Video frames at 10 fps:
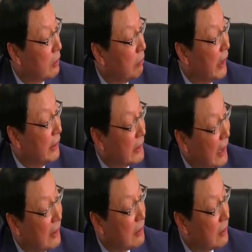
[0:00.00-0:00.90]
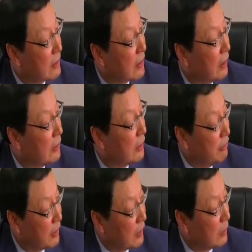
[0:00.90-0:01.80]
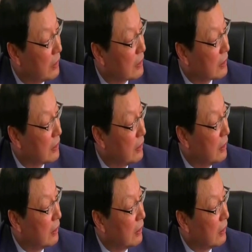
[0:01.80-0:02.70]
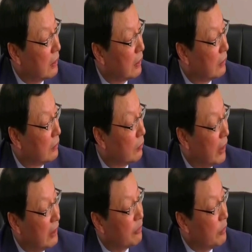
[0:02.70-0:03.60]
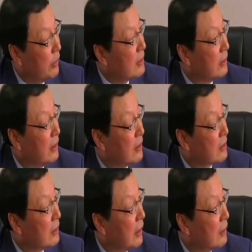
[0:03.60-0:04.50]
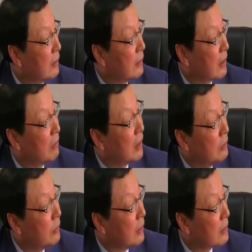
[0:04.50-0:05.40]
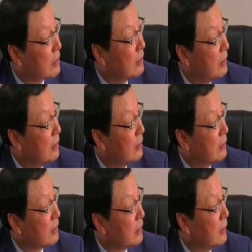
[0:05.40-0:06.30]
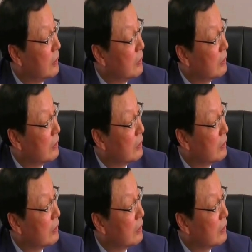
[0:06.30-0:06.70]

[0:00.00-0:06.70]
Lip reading: many challenges and difficulties. And one of the reasons is that some countries still